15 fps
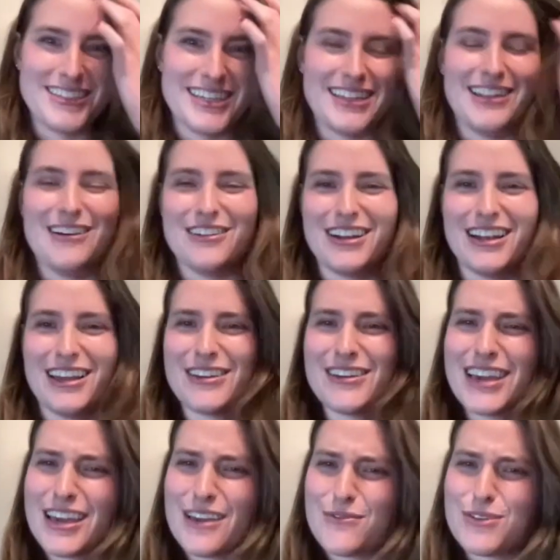day long. You're like,
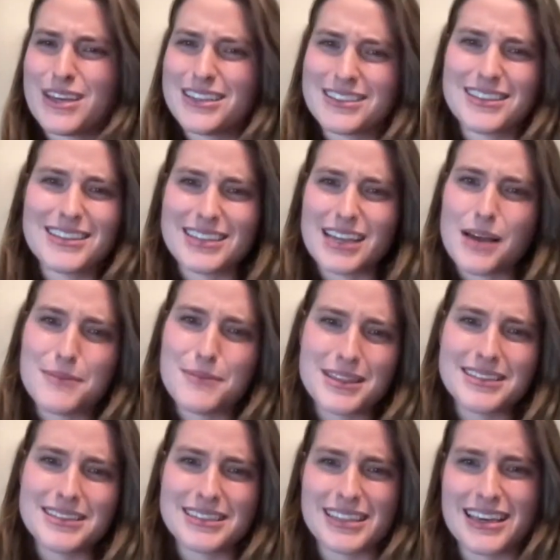okay, if you get to the top of
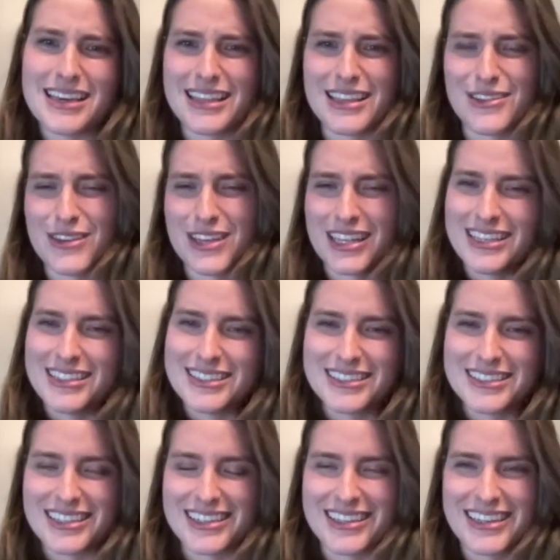this thing, then you can listen
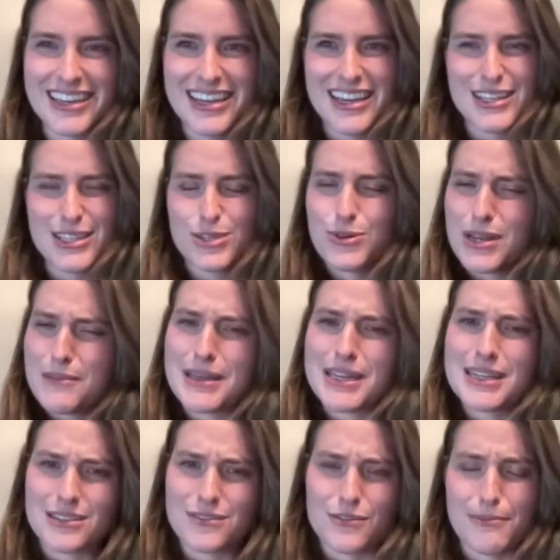to 20
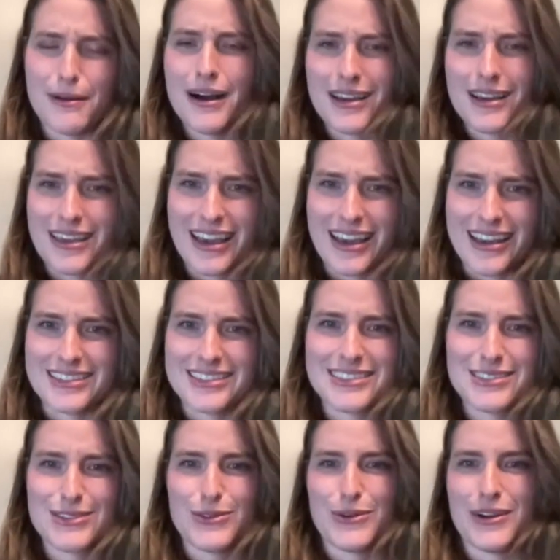minutes of a
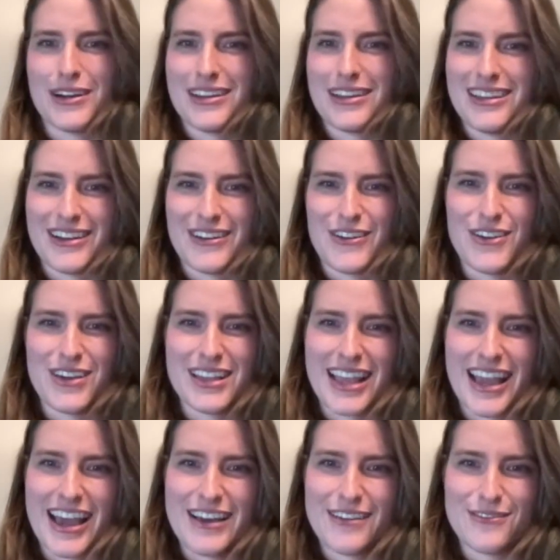podcast, or you can
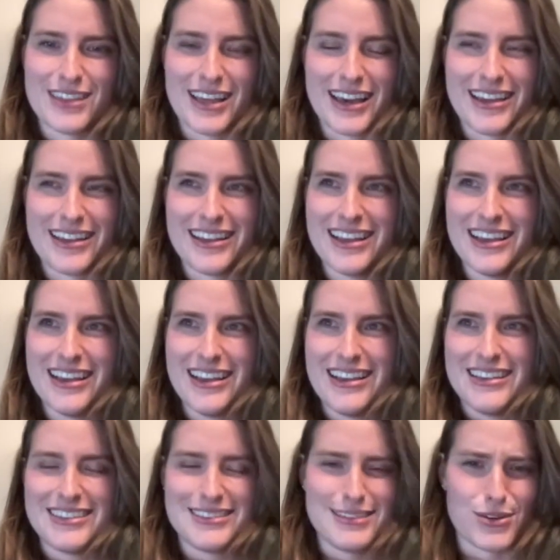have that
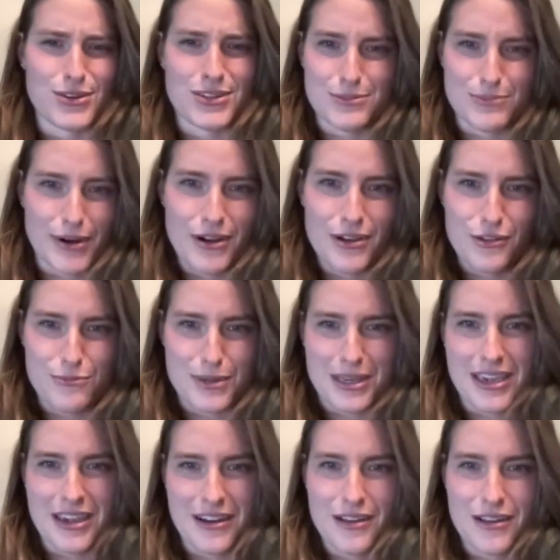Snickers bar you've been
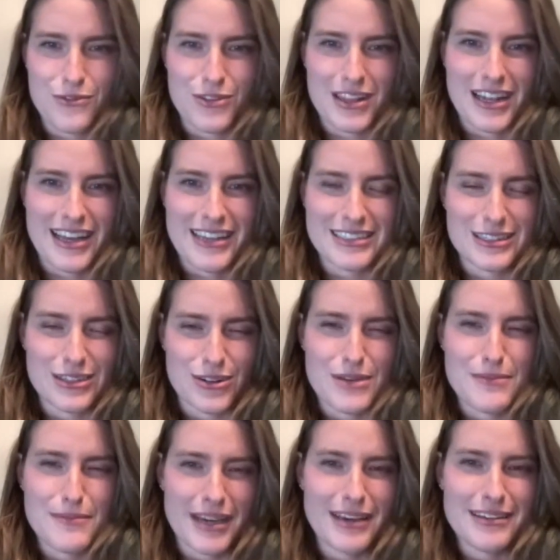carrying for the last 30
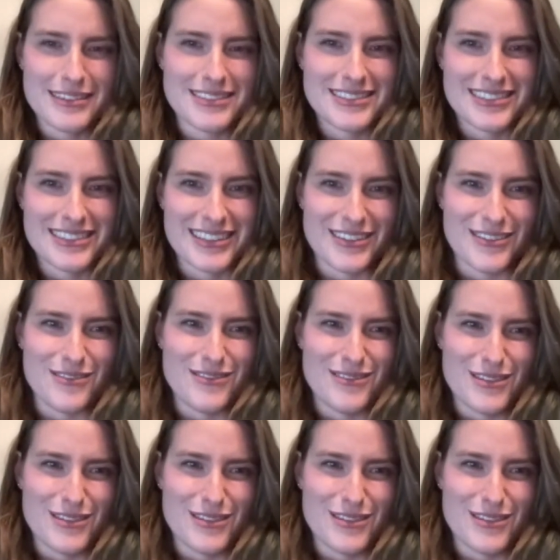miles. You